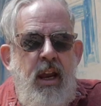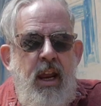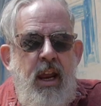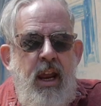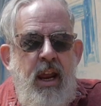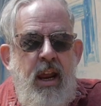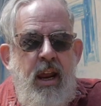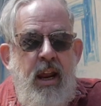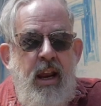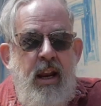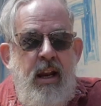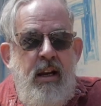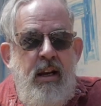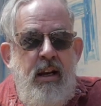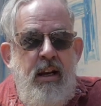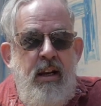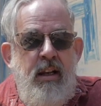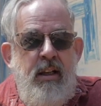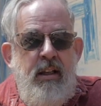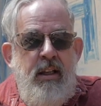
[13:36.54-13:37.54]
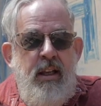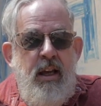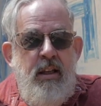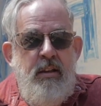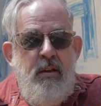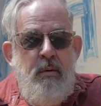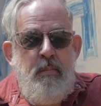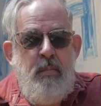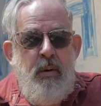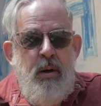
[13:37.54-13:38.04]
and the
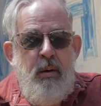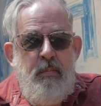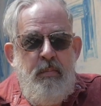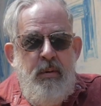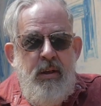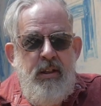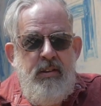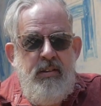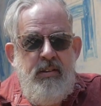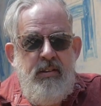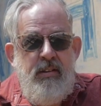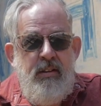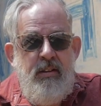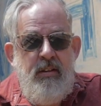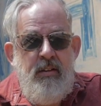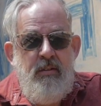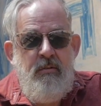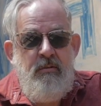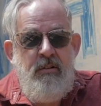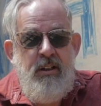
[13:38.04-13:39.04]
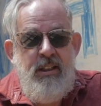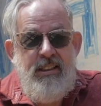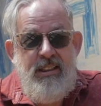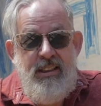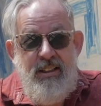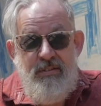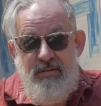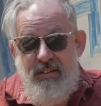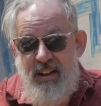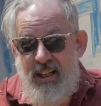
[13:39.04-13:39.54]
other purpose was
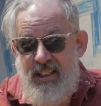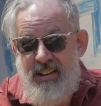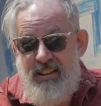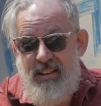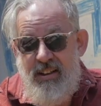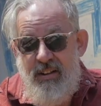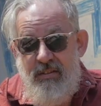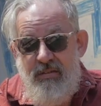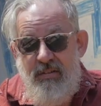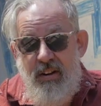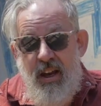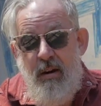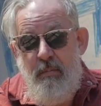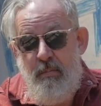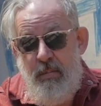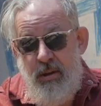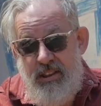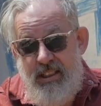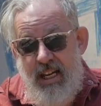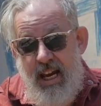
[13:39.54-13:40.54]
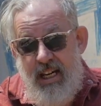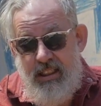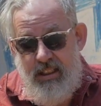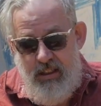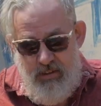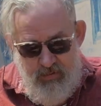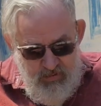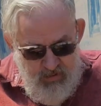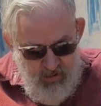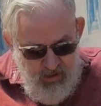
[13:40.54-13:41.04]
defensive and
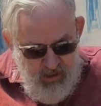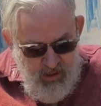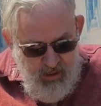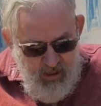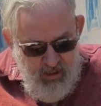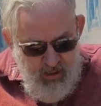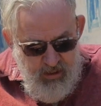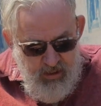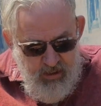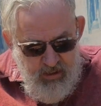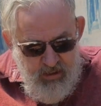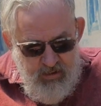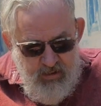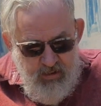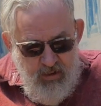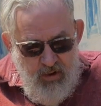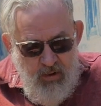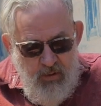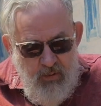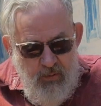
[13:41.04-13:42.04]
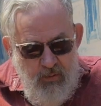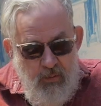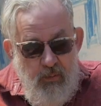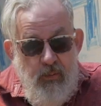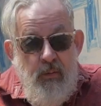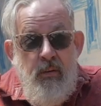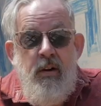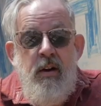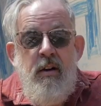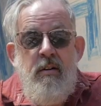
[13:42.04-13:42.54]
protective.
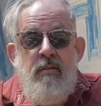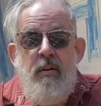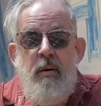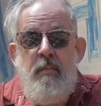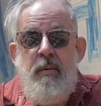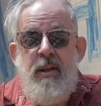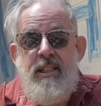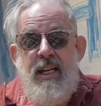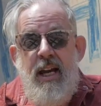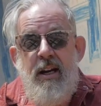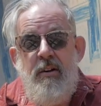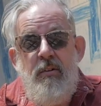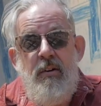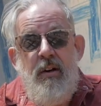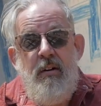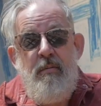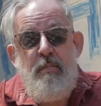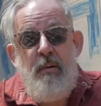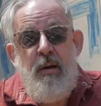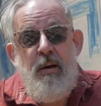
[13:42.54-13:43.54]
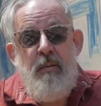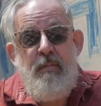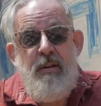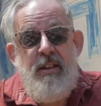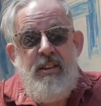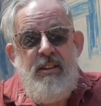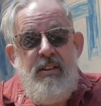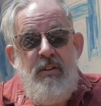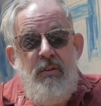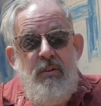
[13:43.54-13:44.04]
So from a decorative
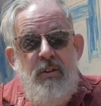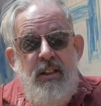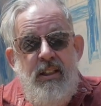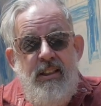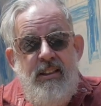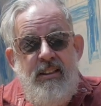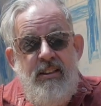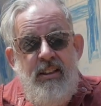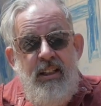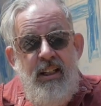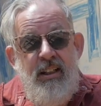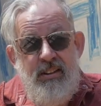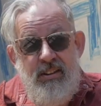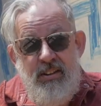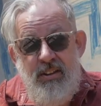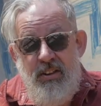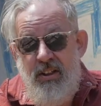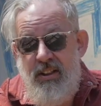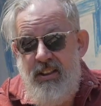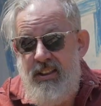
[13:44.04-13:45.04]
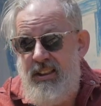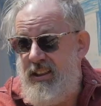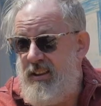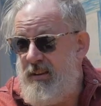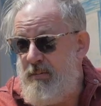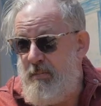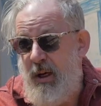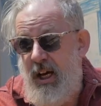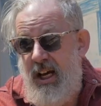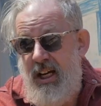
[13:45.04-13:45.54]
purpose, you could install these
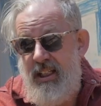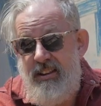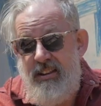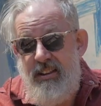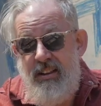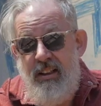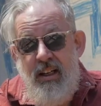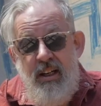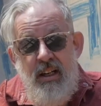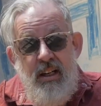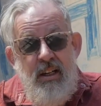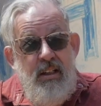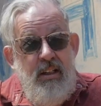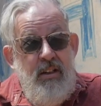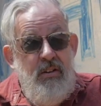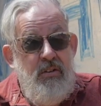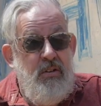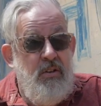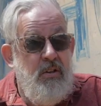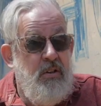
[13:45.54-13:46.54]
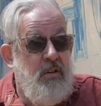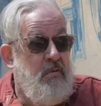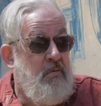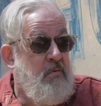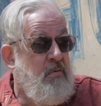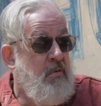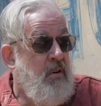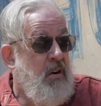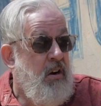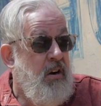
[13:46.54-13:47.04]
spots, you could
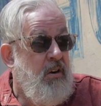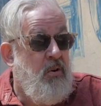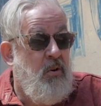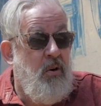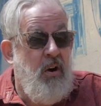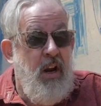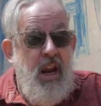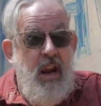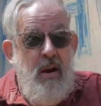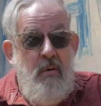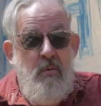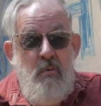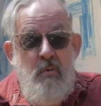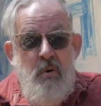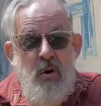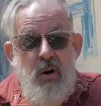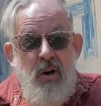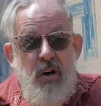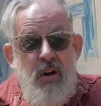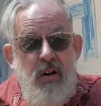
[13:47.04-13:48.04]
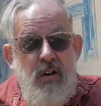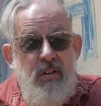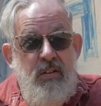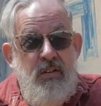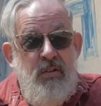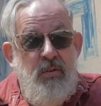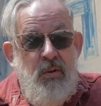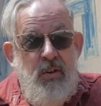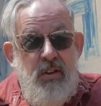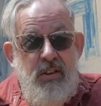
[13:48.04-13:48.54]
create
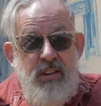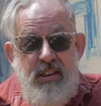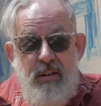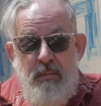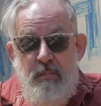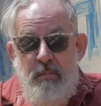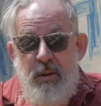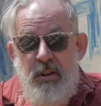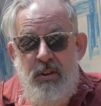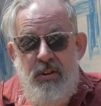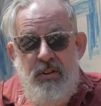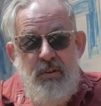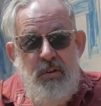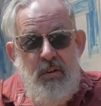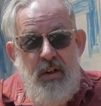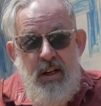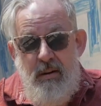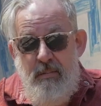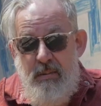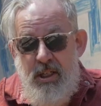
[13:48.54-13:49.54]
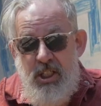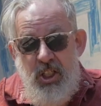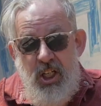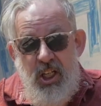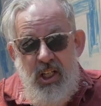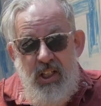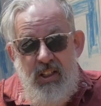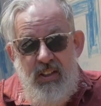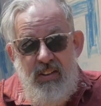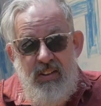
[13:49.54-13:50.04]
words or symbols or
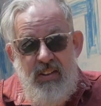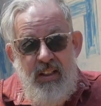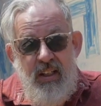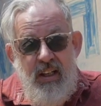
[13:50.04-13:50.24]
images,